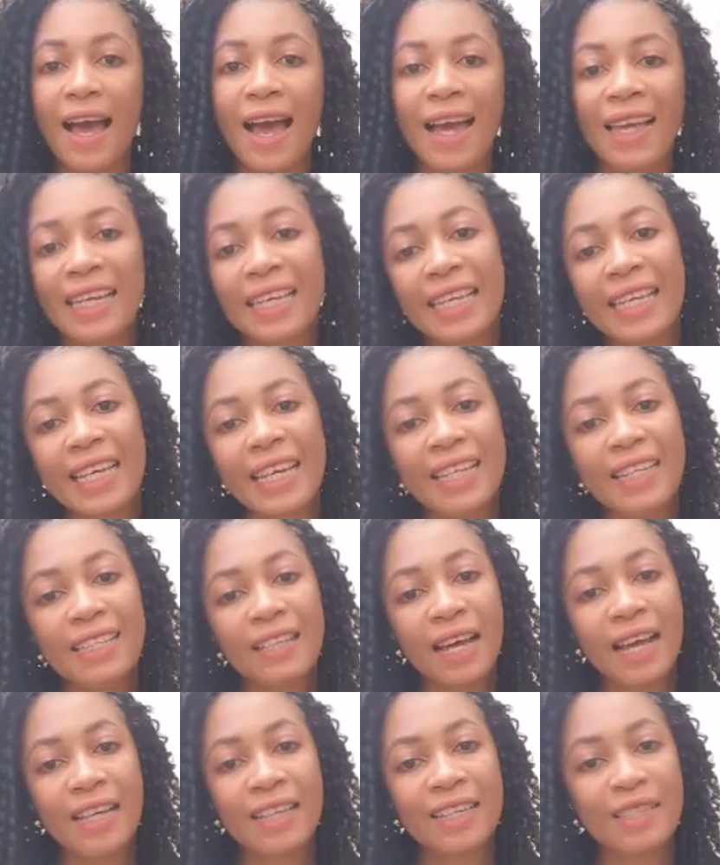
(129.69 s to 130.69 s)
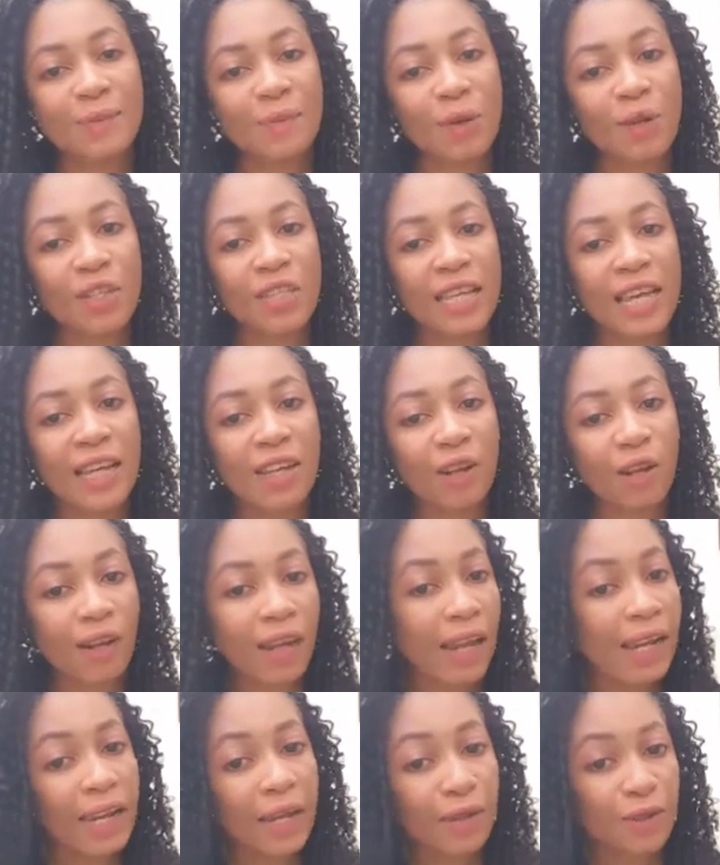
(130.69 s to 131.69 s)
And again, at this point, they are
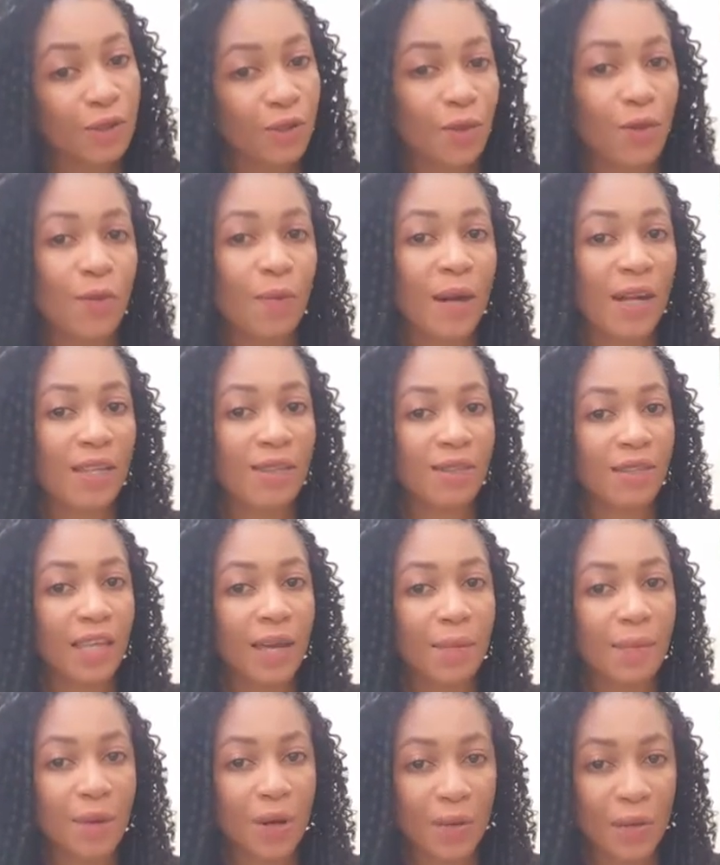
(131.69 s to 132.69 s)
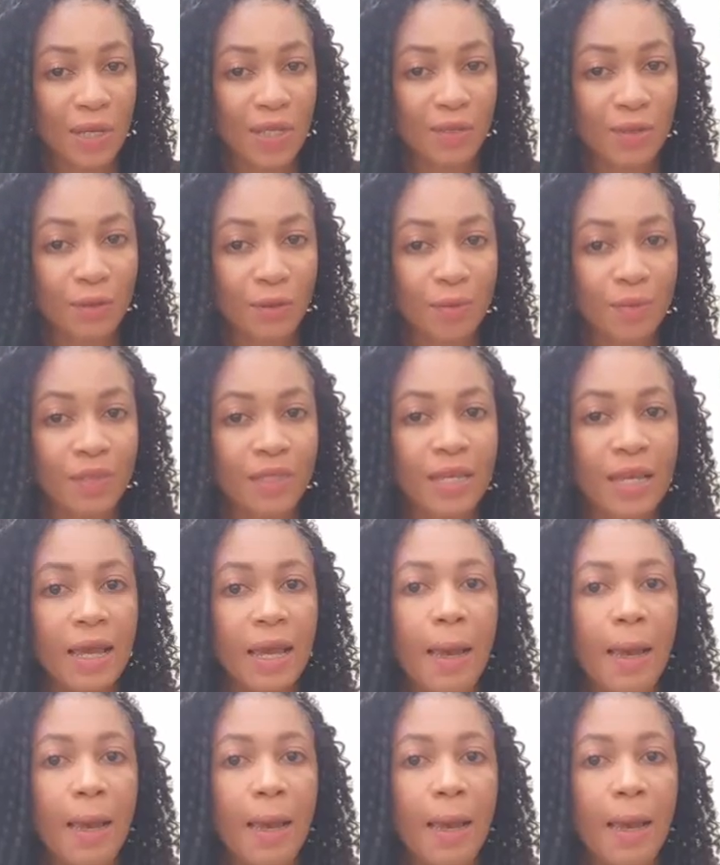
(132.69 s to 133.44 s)
not allowed to go back to their parents' homes,